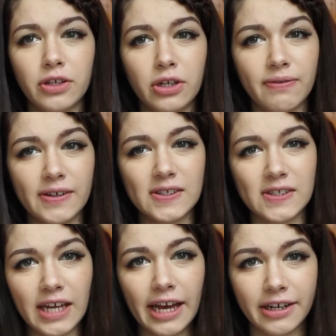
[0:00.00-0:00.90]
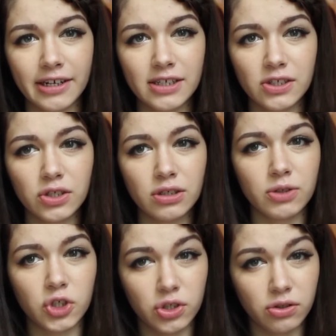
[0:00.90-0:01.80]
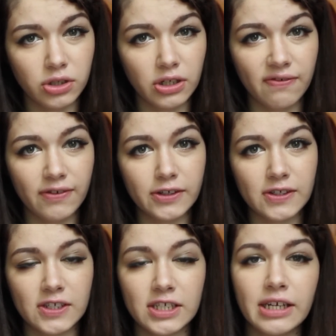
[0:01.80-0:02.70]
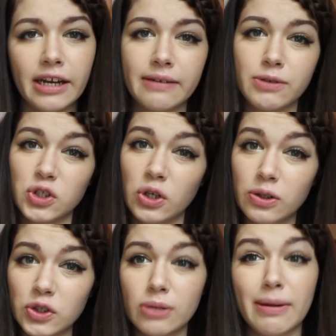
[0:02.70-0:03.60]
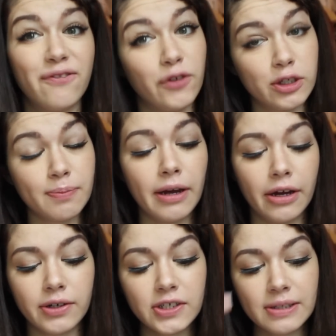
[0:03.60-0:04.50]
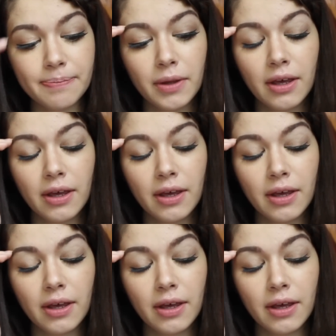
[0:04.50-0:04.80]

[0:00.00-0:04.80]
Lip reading: The university I got into was Chuo University, and it was also my first priority.